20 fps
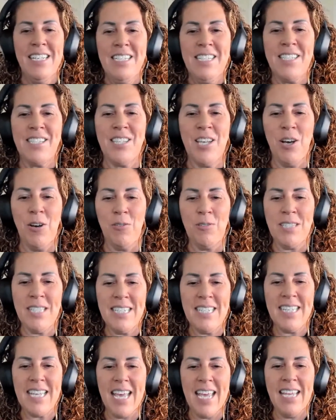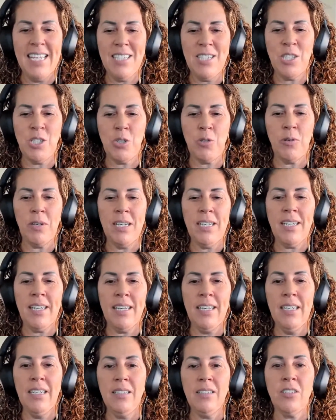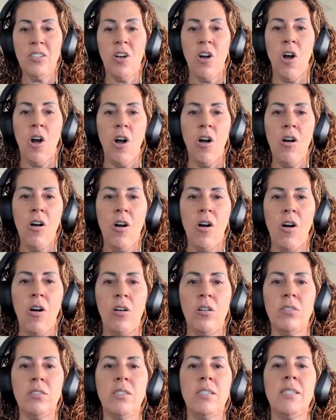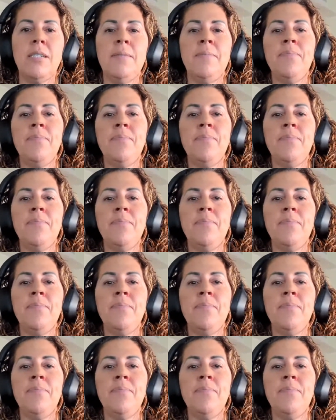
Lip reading: So today's trick is called